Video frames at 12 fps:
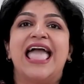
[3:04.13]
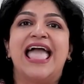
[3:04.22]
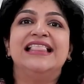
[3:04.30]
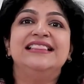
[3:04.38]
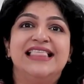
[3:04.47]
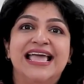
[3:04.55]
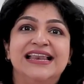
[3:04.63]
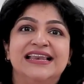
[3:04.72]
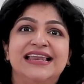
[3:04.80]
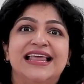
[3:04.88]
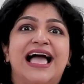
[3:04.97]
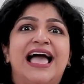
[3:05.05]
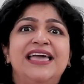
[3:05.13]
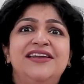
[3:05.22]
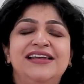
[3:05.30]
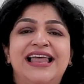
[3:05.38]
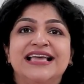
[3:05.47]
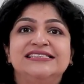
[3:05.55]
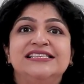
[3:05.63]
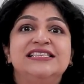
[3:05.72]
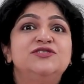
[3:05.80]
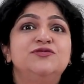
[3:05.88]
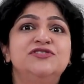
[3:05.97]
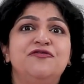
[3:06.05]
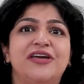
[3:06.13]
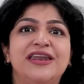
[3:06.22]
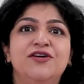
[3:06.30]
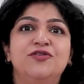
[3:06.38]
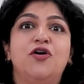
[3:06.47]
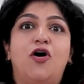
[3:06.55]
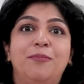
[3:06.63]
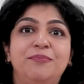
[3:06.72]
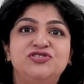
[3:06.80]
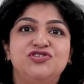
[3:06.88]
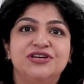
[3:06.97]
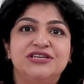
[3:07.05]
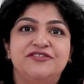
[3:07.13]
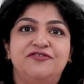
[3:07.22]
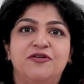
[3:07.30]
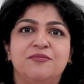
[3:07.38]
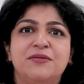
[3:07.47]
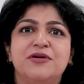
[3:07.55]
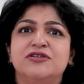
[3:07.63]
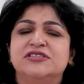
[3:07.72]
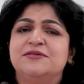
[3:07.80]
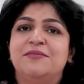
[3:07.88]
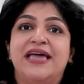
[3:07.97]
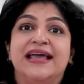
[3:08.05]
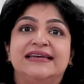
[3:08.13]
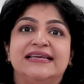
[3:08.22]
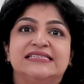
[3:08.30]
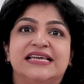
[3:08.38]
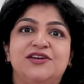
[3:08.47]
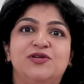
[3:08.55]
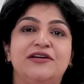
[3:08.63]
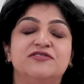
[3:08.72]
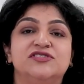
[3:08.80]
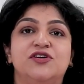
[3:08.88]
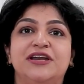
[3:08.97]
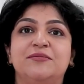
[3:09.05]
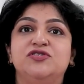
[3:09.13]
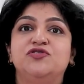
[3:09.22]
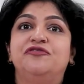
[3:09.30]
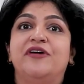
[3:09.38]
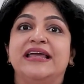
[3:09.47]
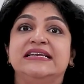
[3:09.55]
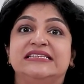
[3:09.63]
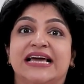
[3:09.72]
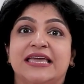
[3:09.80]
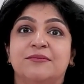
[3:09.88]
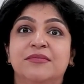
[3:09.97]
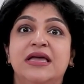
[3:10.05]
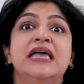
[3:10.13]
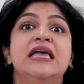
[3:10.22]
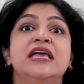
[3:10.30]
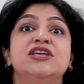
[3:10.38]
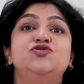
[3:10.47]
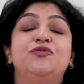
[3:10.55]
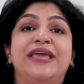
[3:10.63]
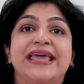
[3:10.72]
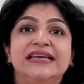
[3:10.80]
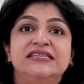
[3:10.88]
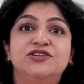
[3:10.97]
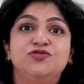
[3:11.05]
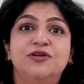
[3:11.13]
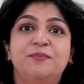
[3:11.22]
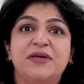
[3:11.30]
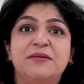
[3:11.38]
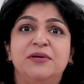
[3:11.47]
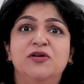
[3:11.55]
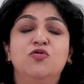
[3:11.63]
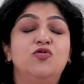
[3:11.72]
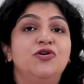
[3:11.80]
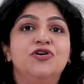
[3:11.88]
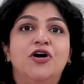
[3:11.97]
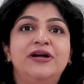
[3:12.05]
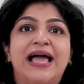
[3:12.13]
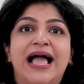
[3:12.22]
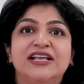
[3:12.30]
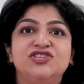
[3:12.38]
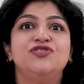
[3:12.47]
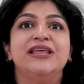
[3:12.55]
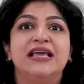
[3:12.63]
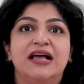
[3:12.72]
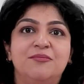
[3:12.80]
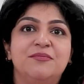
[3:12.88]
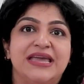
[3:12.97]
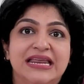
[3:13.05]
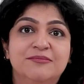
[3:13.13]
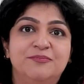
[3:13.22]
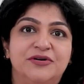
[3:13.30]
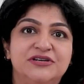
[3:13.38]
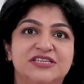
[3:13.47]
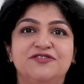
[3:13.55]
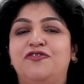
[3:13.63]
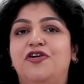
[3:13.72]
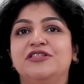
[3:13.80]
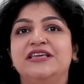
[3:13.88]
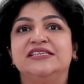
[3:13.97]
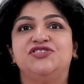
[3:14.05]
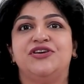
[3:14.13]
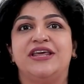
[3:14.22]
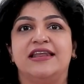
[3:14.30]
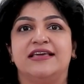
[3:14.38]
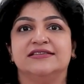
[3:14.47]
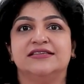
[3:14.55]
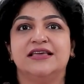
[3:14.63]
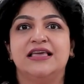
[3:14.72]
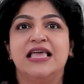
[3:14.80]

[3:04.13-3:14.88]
And then I realized that this was a very good opportunity for me because in my hectic schedule, I was not able to find time to cater to the people who could not actually come in person for these trainings.